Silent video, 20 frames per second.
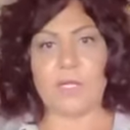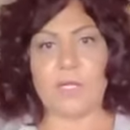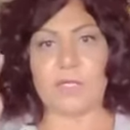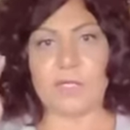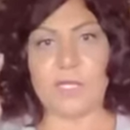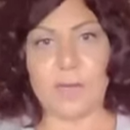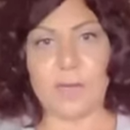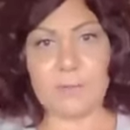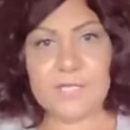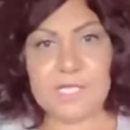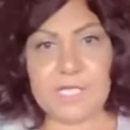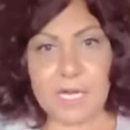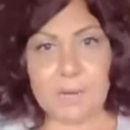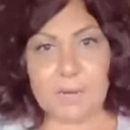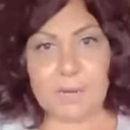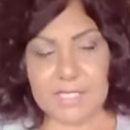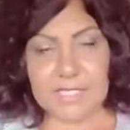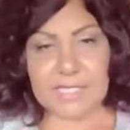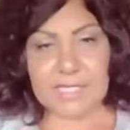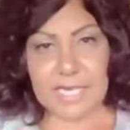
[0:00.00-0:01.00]
lump
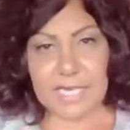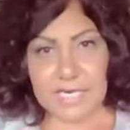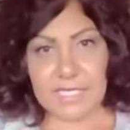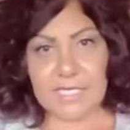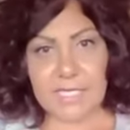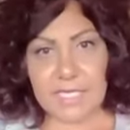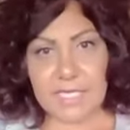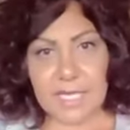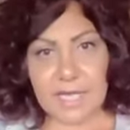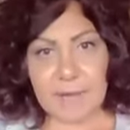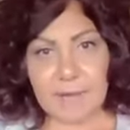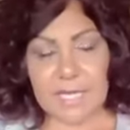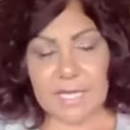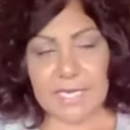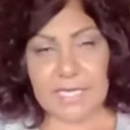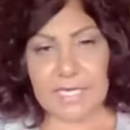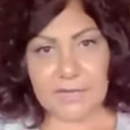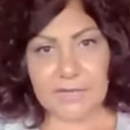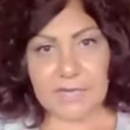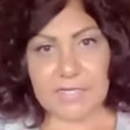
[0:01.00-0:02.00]
sum and send it to them
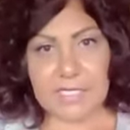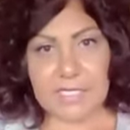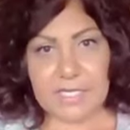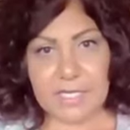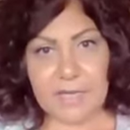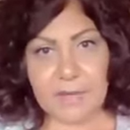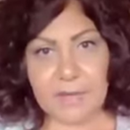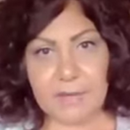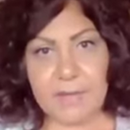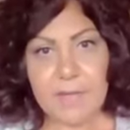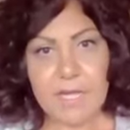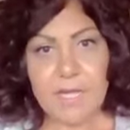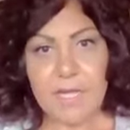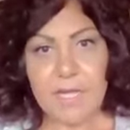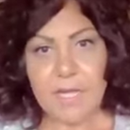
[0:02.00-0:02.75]
and give it to them,